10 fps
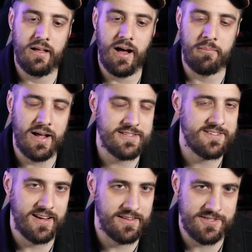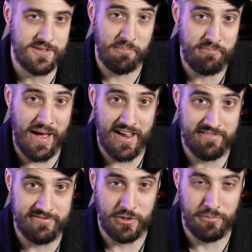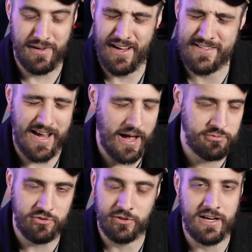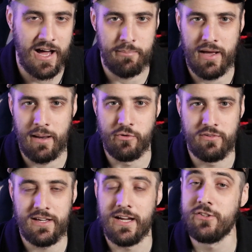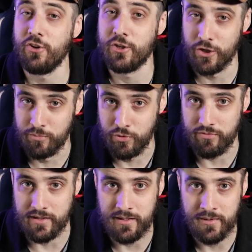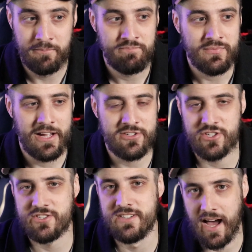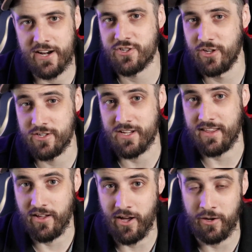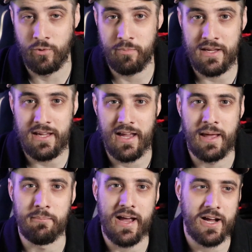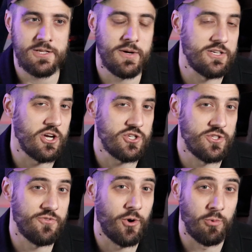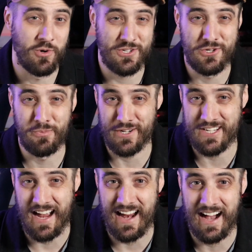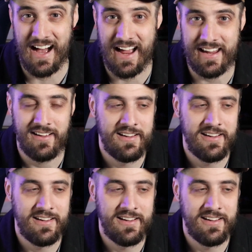I'm not saying this is a bad film. It's absolutely not a bad movie. It's a good movie. It's just not as good as I thought it would be, and my expectations for it were super sky high.